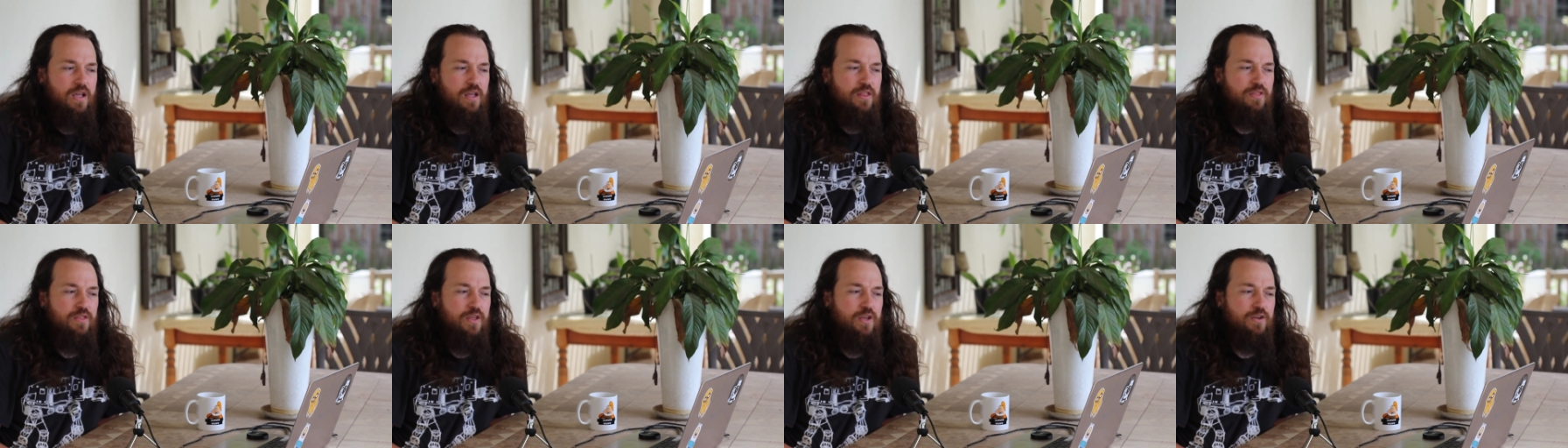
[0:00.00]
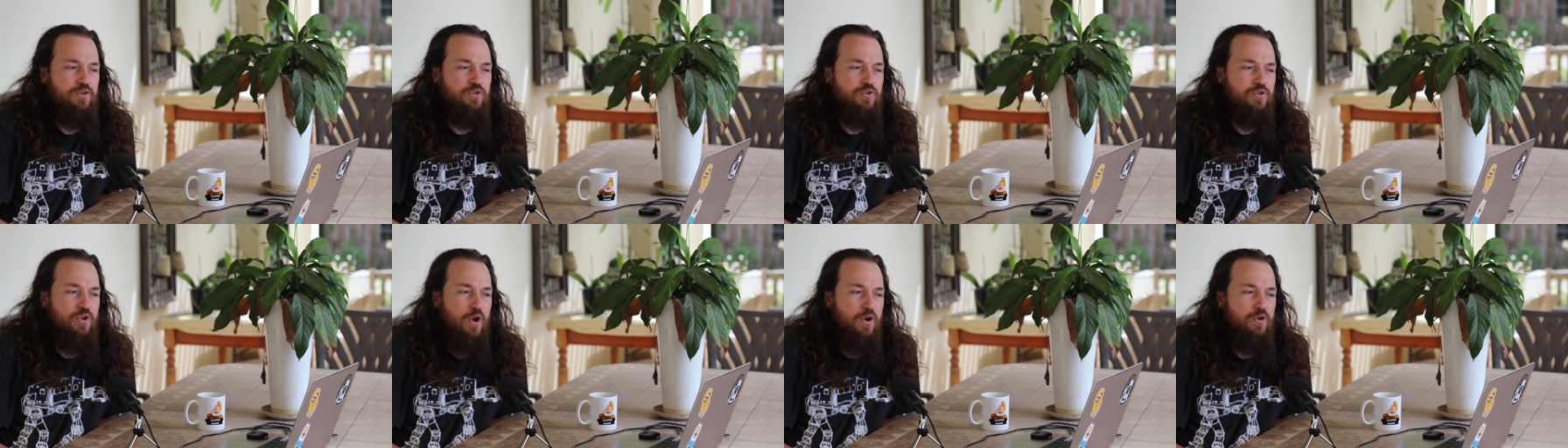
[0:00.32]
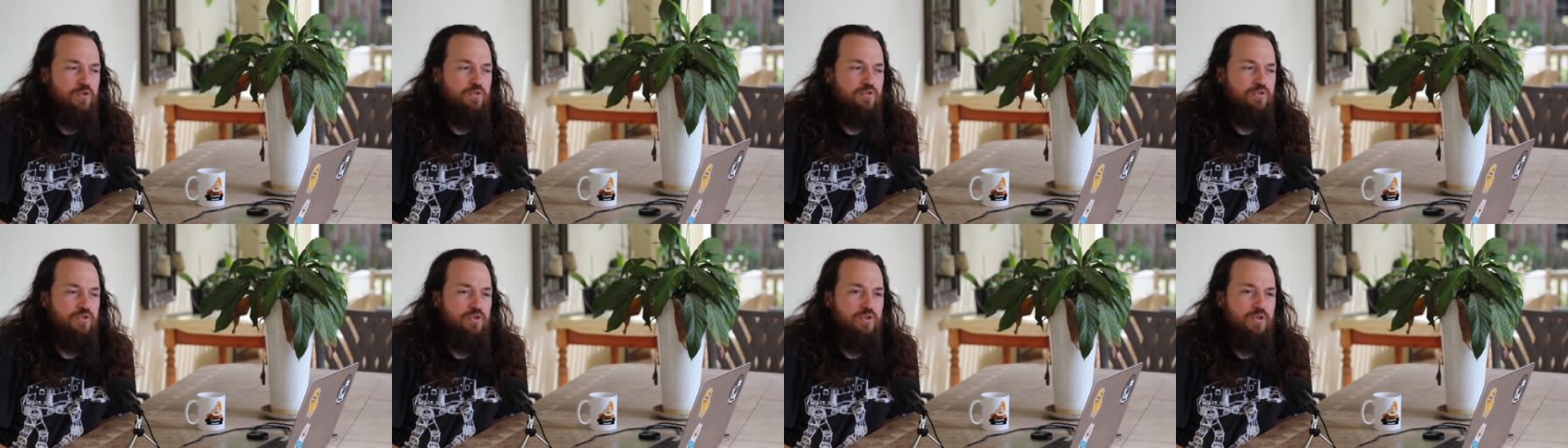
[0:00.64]
they
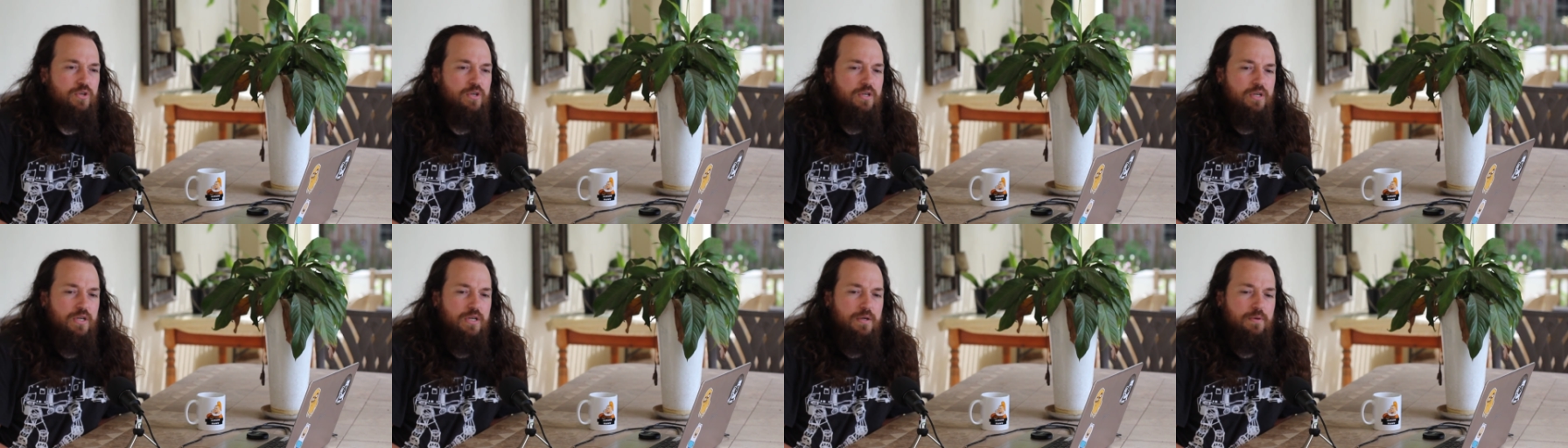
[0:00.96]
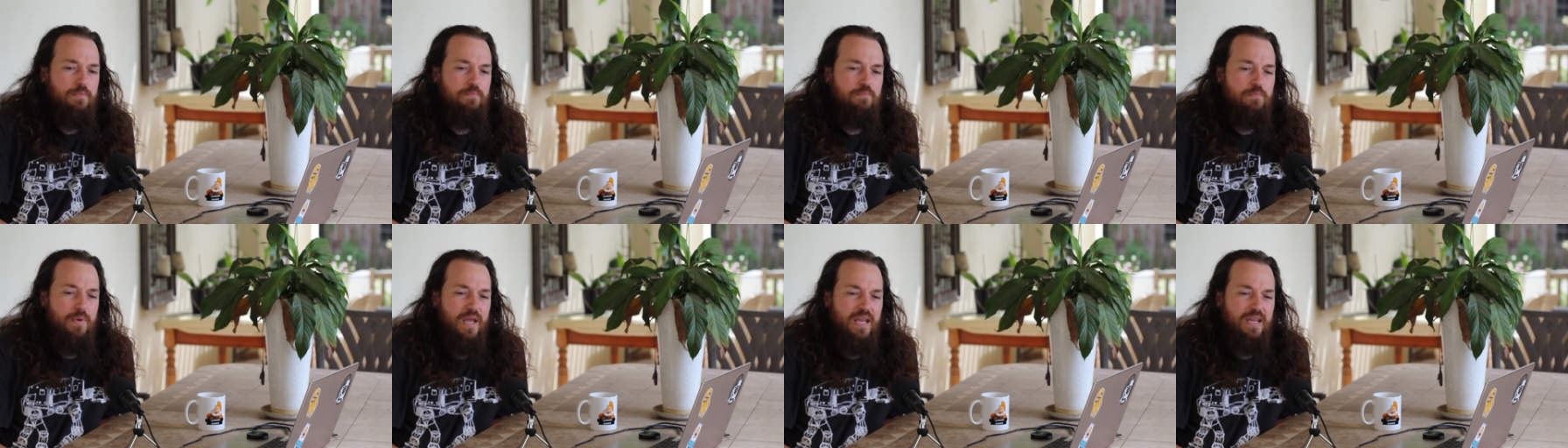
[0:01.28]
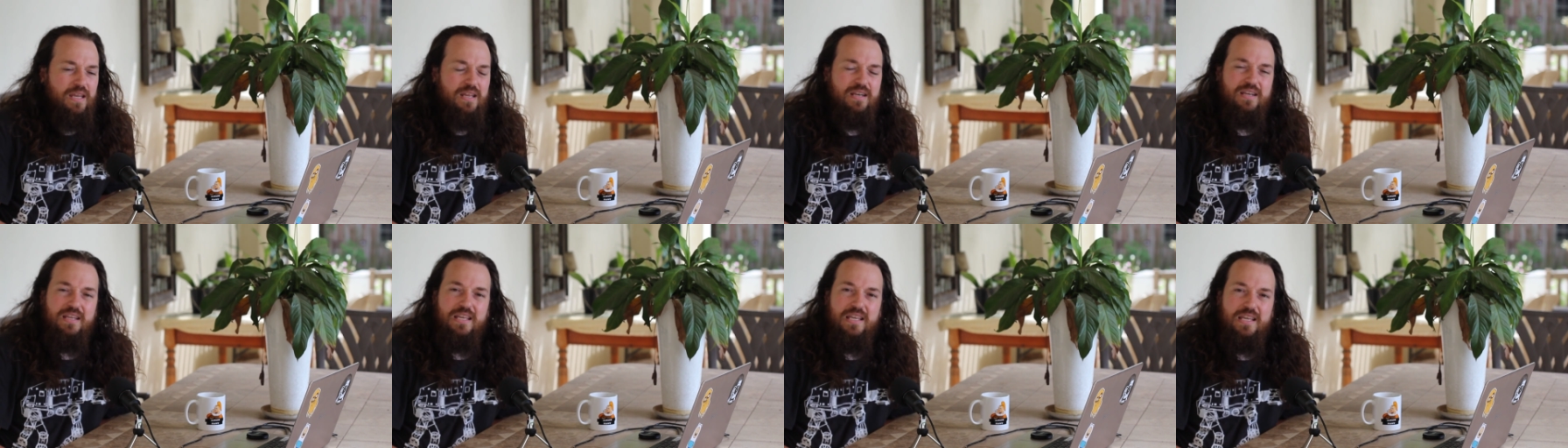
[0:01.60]
don't
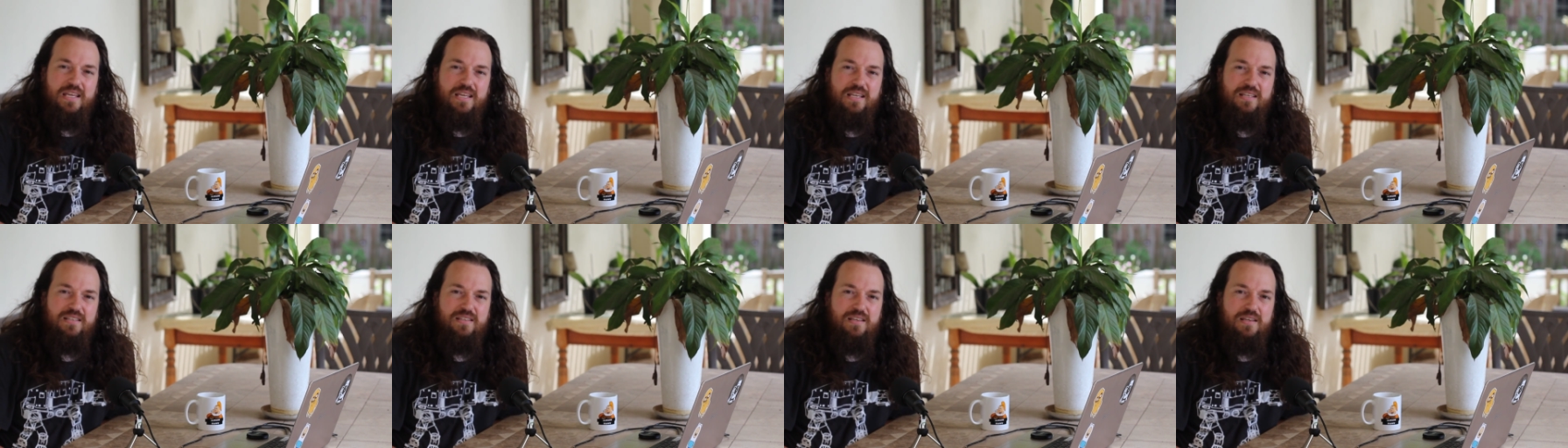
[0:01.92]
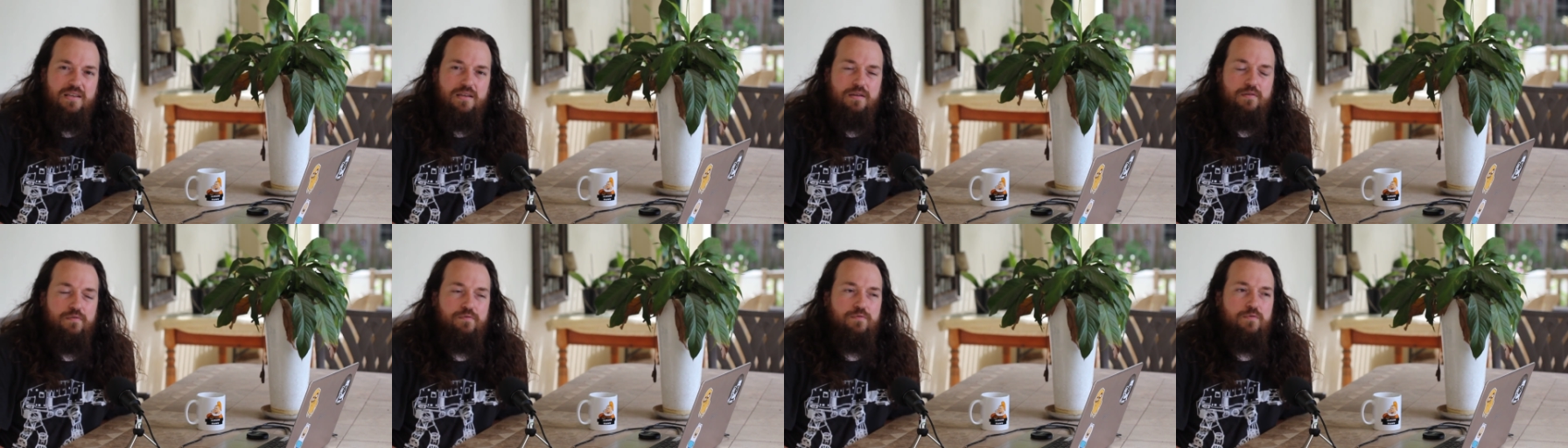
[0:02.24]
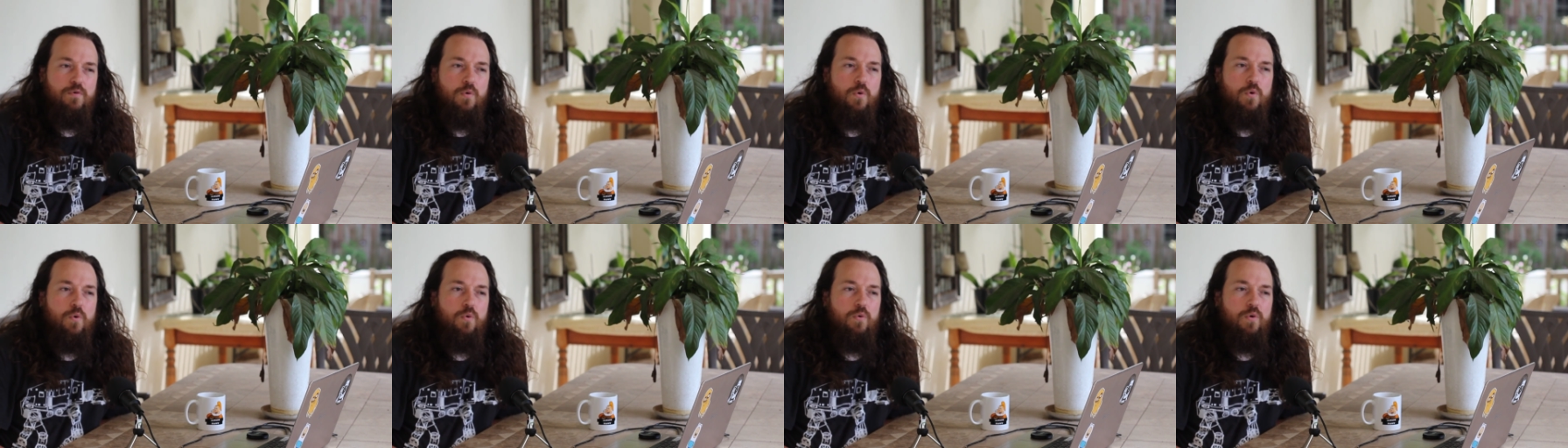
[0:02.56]
make it easy
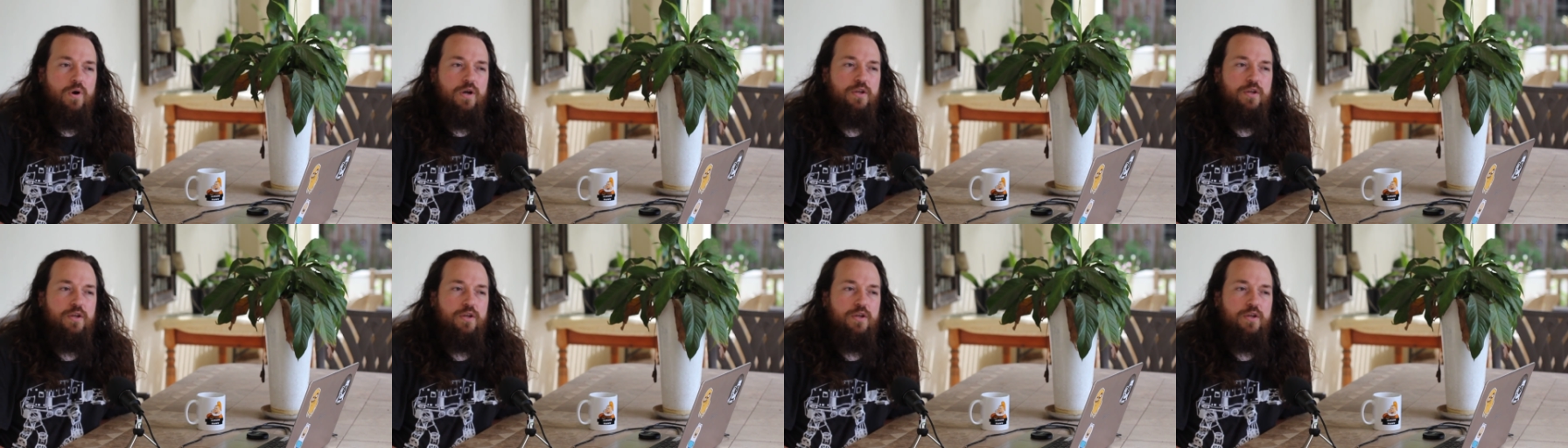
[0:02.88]
for